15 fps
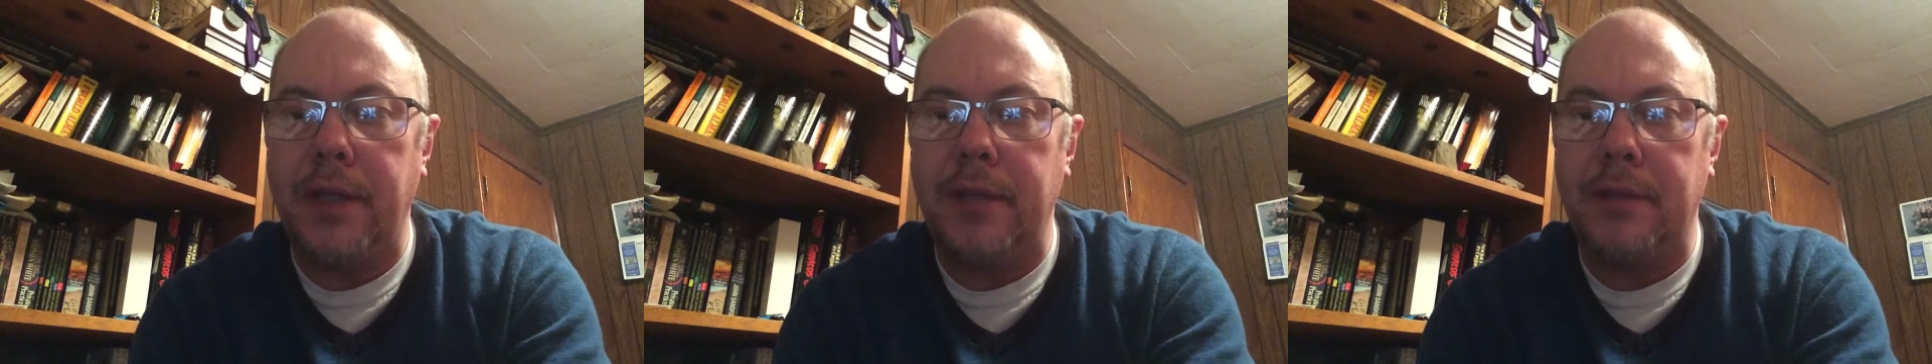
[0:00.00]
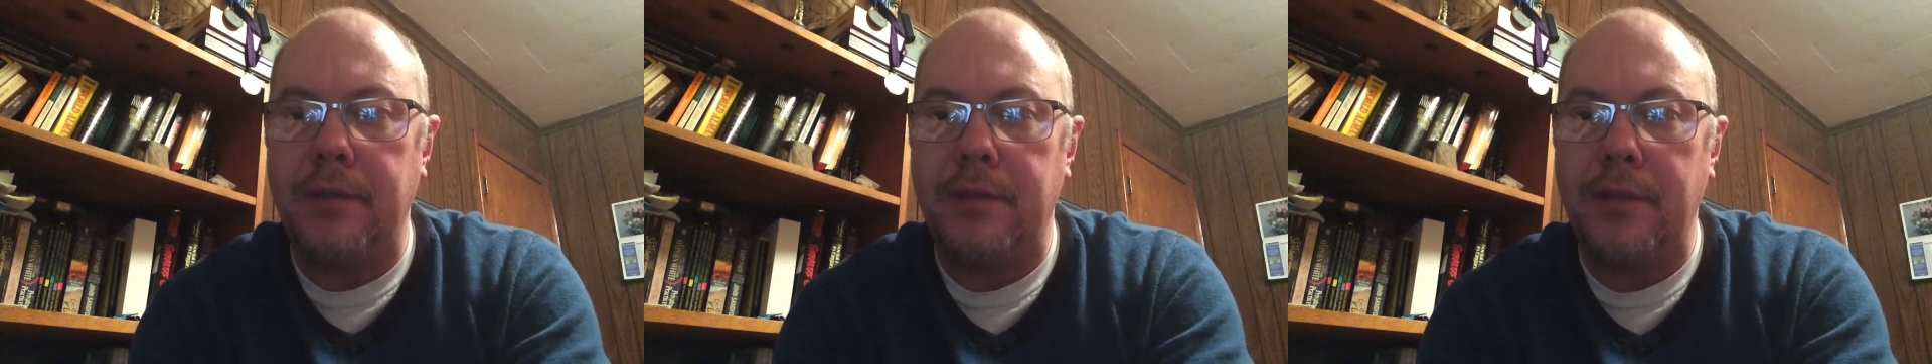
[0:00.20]

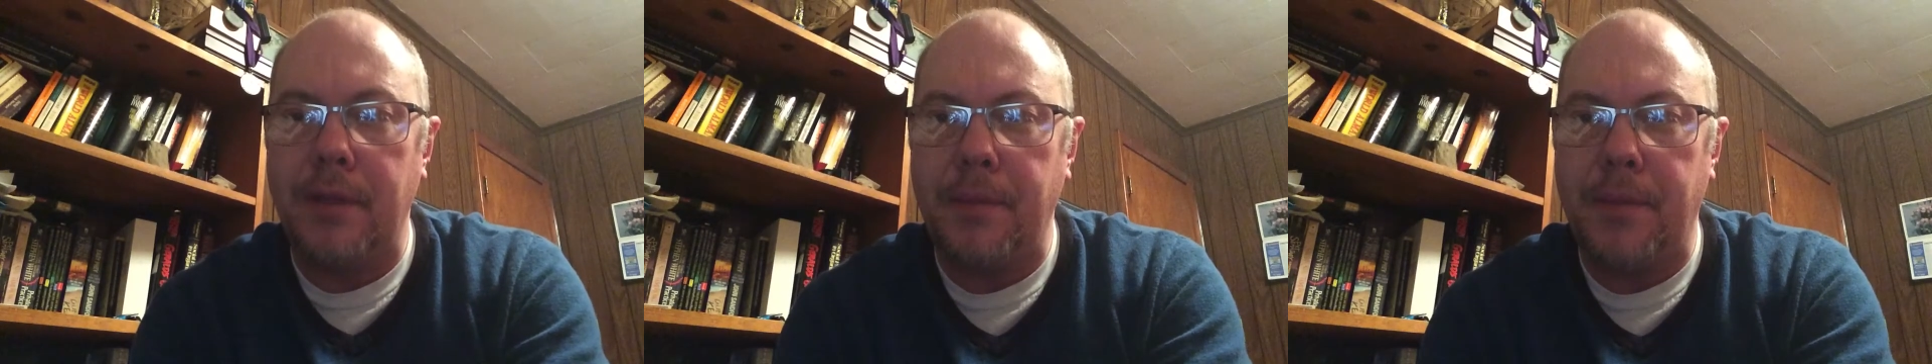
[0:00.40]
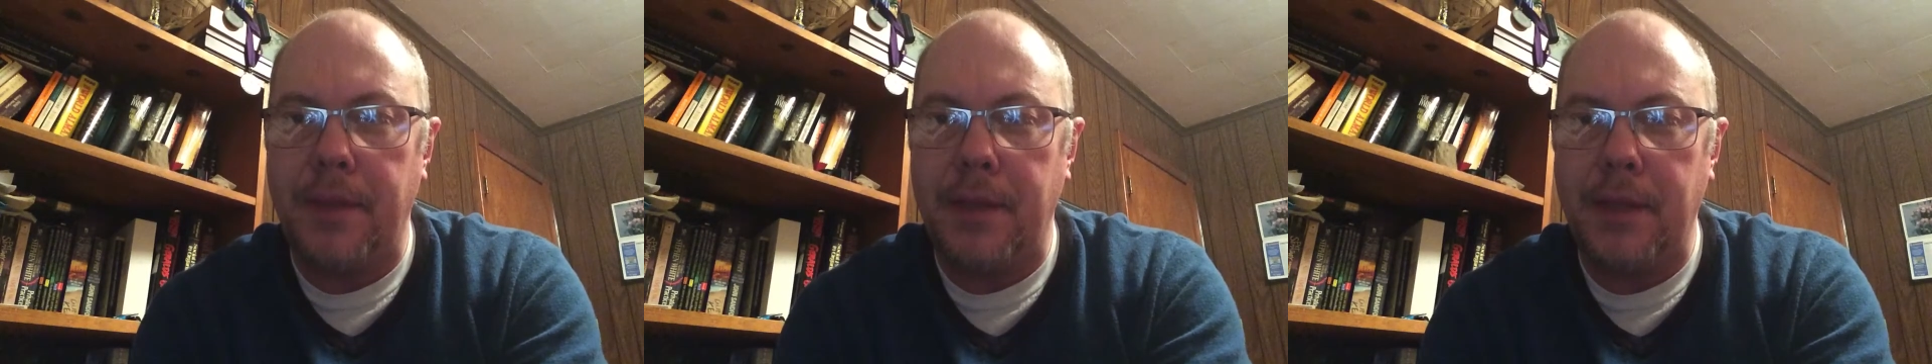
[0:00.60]
is
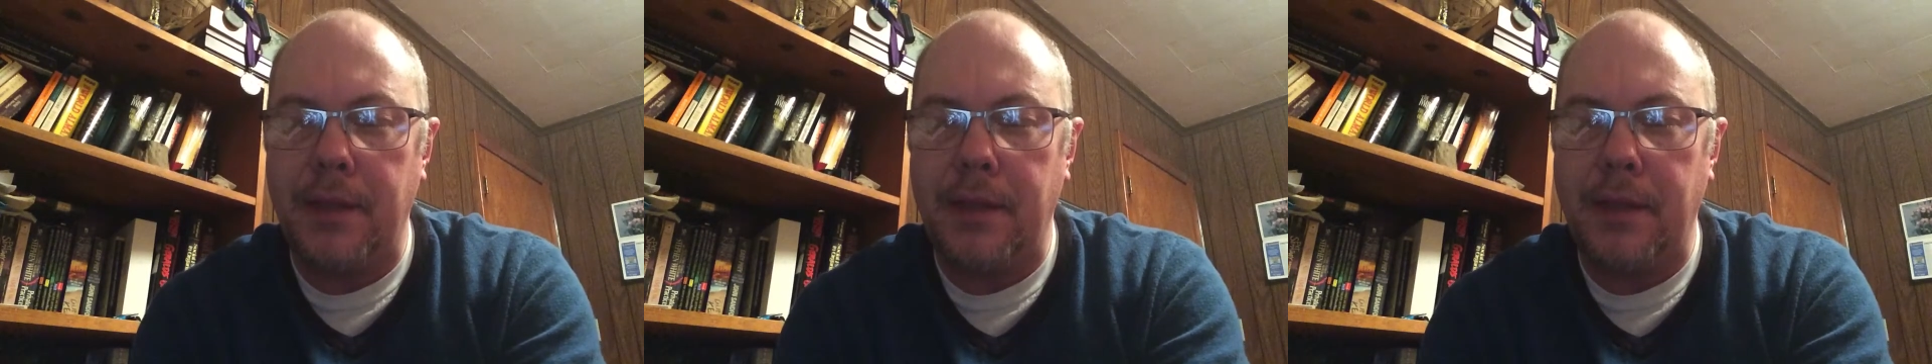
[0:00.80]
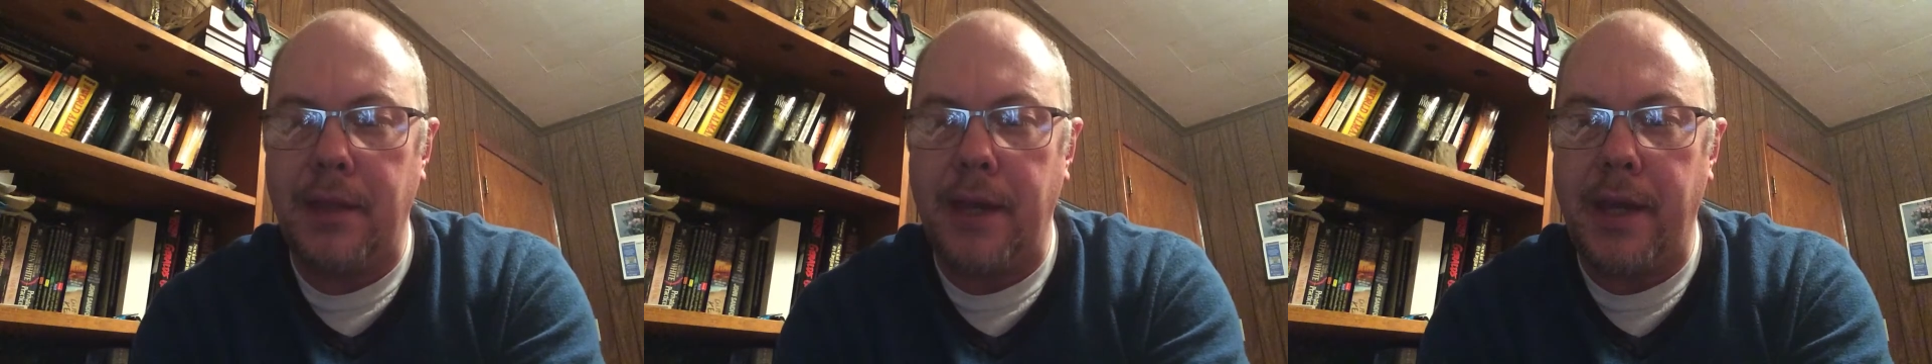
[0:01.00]

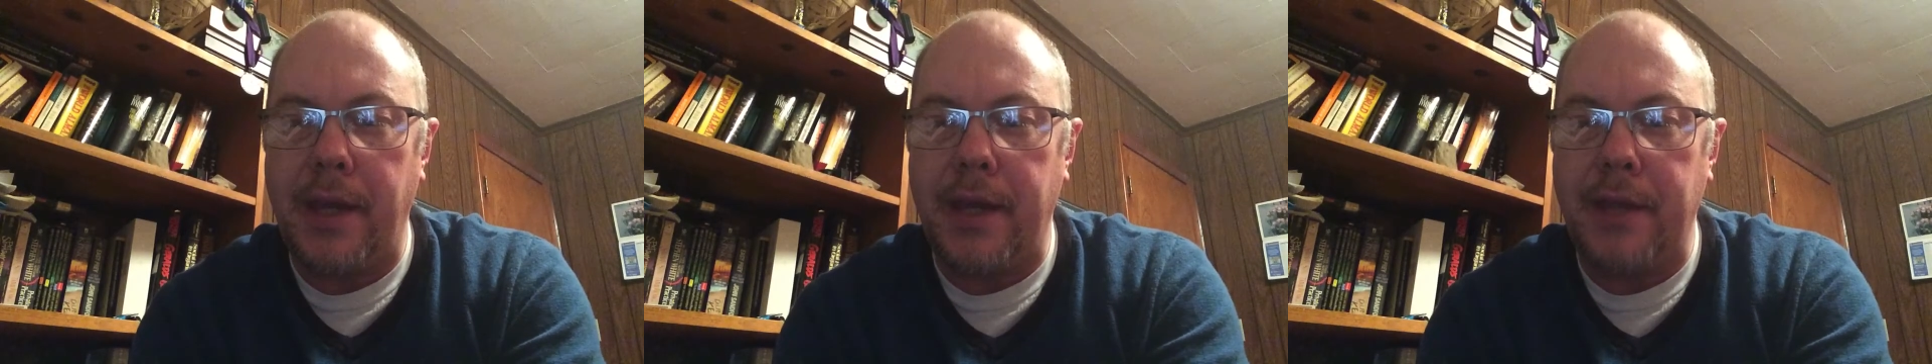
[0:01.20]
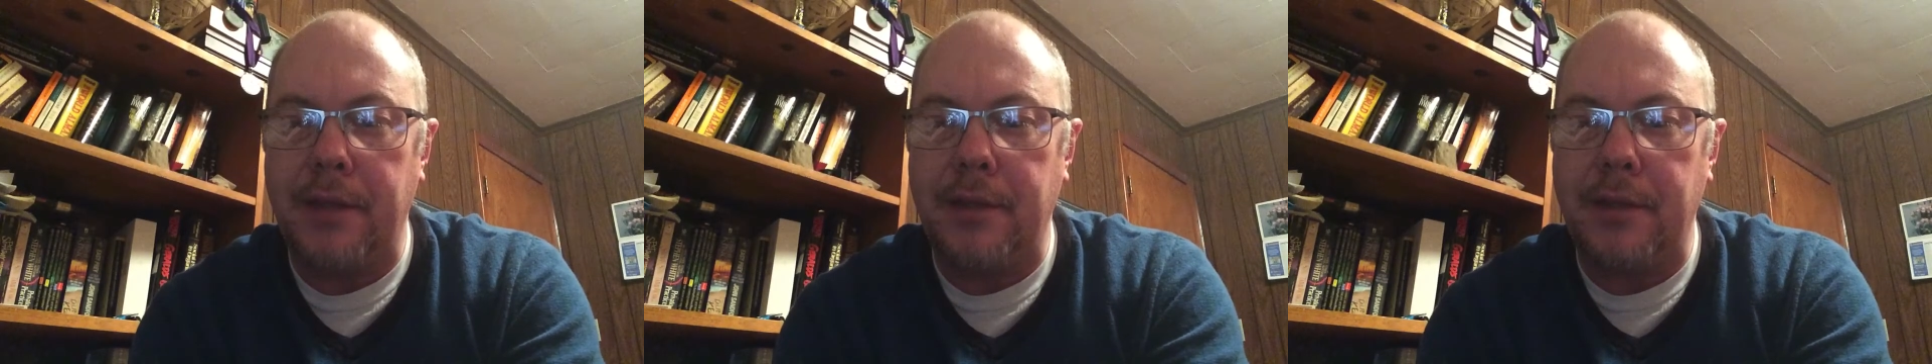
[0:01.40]
something
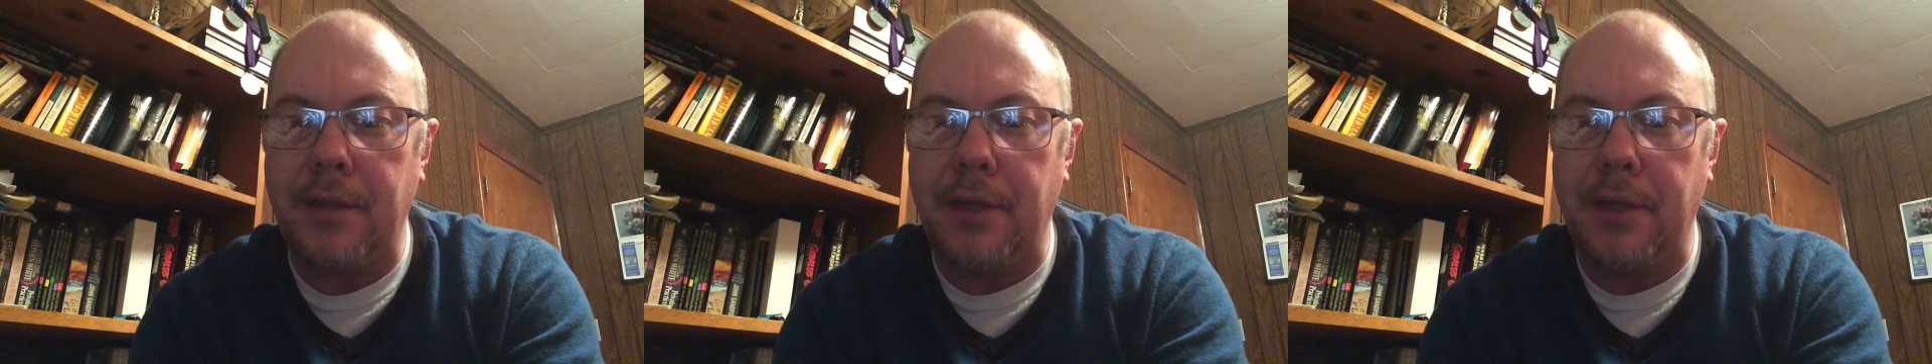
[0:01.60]
that,